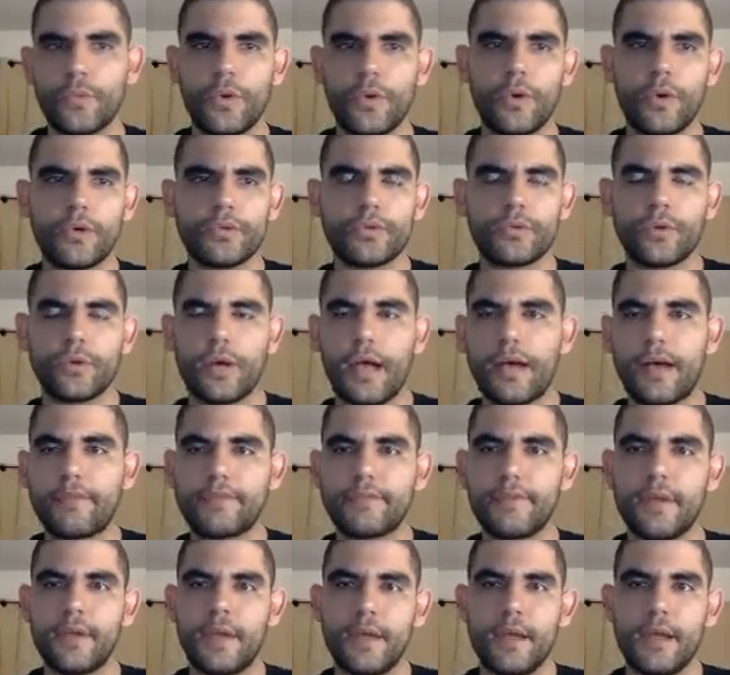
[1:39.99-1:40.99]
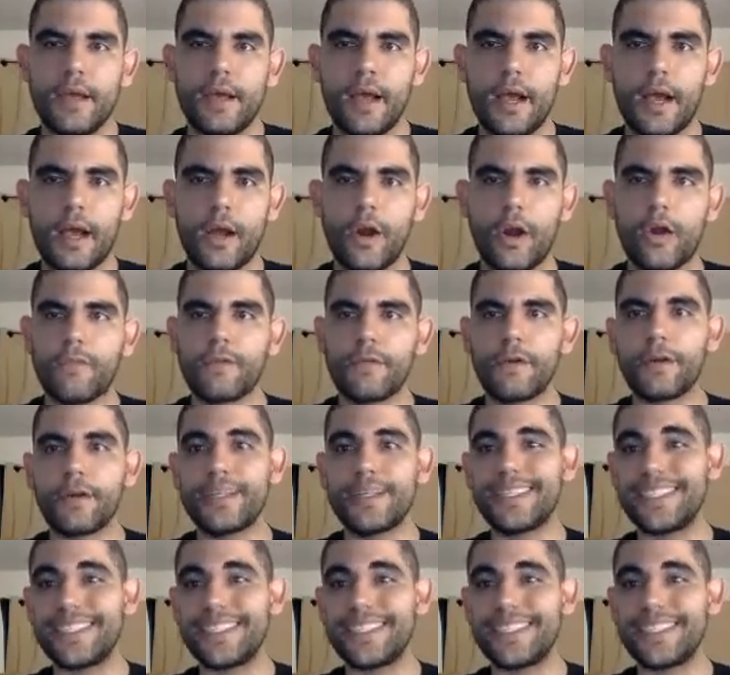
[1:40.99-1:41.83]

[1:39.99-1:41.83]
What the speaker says: We also have covered